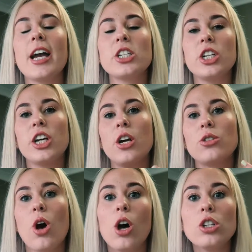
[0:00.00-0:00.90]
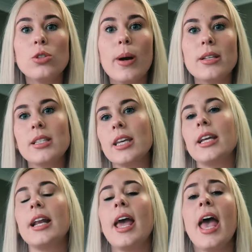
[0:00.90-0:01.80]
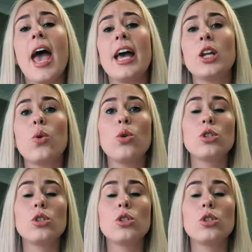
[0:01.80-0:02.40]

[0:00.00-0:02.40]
actually goes onto our skin and